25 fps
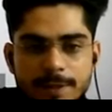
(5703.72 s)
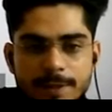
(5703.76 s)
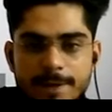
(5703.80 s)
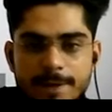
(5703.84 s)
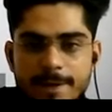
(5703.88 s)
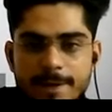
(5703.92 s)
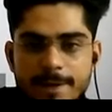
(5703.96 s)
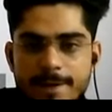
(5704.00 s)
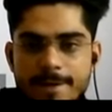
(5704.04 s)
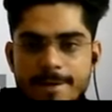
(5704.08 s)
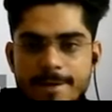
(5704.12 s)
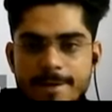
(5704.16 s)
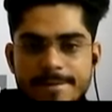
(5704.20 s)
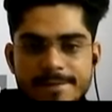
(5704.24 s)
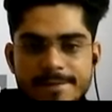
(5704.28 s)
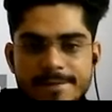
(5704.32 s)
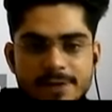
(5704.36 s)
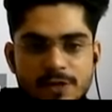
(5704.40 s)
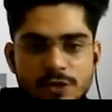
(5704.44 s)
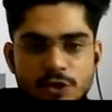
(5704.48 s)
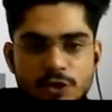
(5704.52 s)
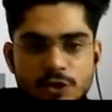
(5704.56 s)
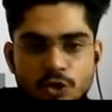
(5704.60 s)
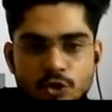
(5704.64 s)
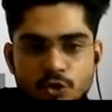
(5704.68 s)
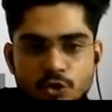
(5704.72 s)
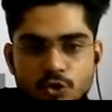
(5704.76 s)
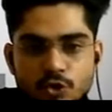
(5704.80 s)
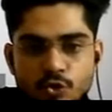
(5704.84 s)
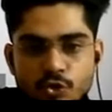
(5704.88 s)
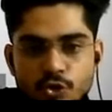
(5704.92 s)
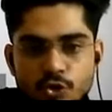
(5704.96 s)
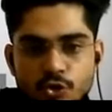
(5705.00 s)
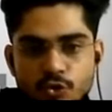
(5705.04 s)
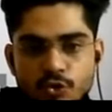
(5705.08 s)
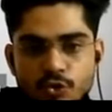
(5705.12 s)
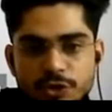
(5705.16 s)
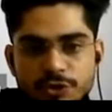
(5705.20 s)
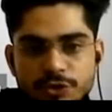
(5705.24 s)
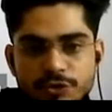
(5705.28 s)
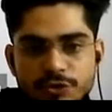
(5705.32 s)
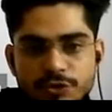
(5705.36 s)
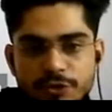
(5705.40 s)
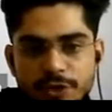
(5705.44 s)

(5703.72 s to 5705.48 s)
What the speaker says: 2 root